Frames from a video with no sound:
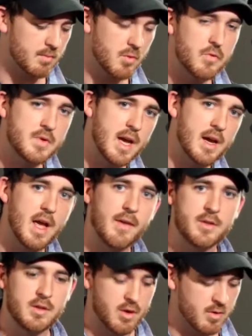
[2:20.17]
moved down
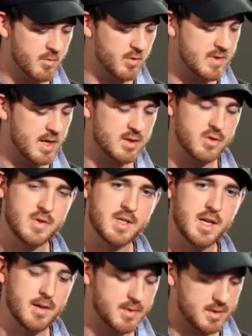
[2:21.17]
moved down 2
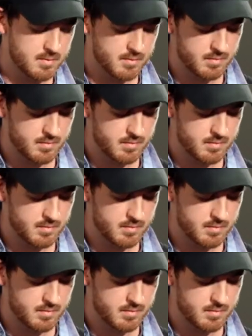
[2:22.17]
steps.